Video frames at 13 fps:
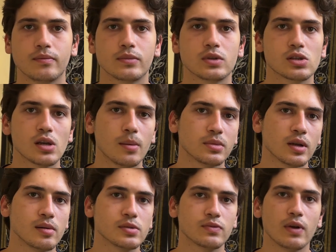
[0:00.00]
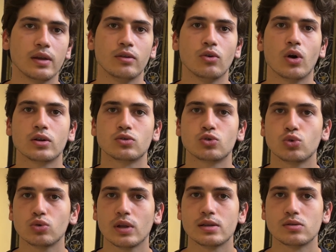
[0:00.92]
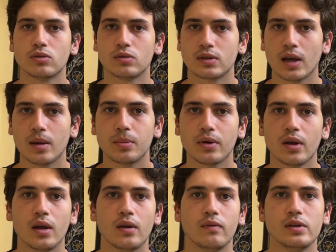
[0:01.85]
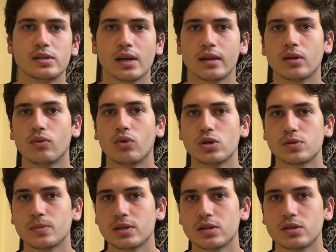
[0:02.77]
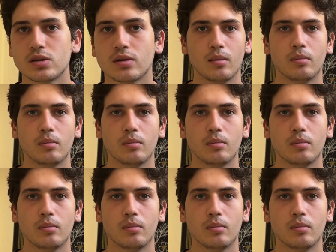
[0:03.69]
Sometimes when you are too lazy to type, we send a voice message.